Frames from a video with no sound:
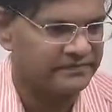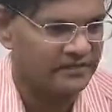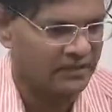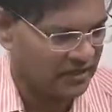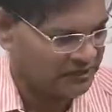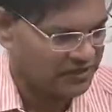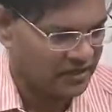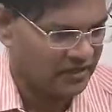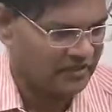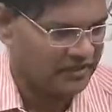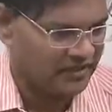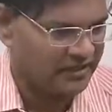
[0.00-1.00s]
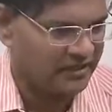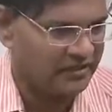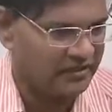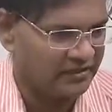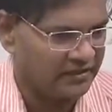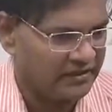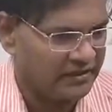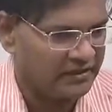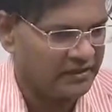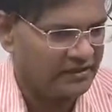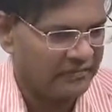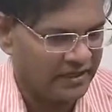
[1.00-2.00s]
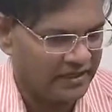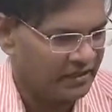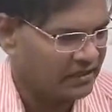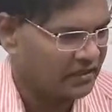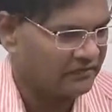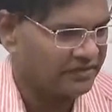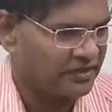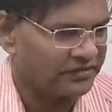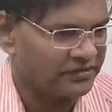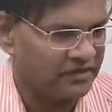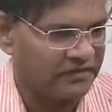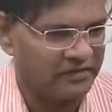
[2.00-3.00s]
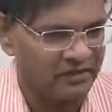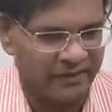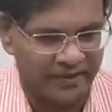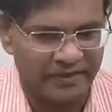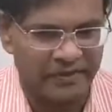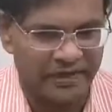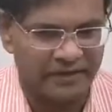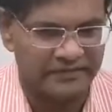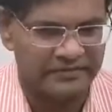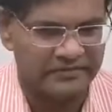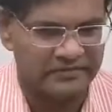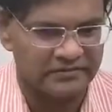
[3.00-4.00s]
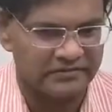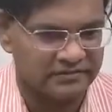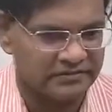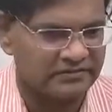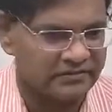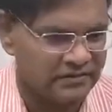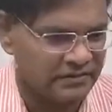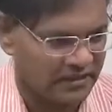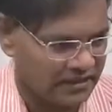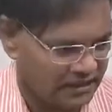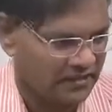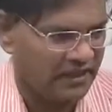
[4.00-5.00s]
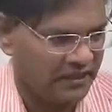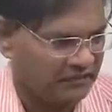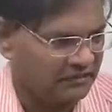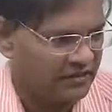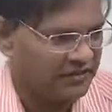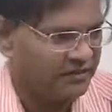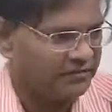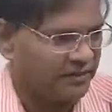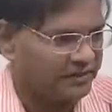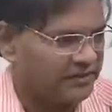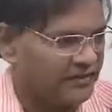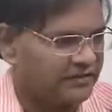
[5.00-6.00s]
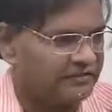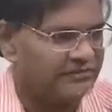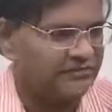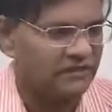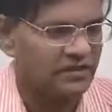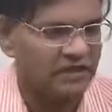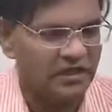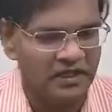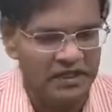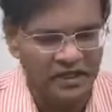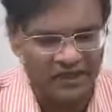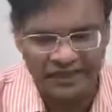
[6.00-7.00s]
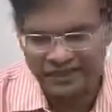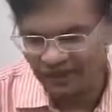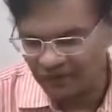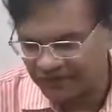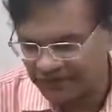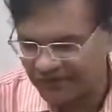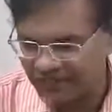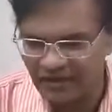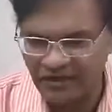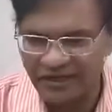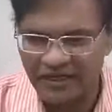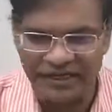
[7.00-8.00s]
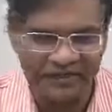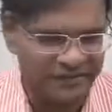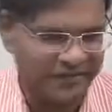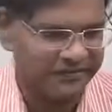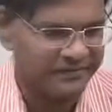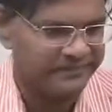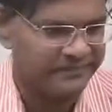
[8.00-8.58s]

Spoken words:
Last year also I think money laundering was asked in your paper 3, in your GS paper 3. It is how this money laundering takes place.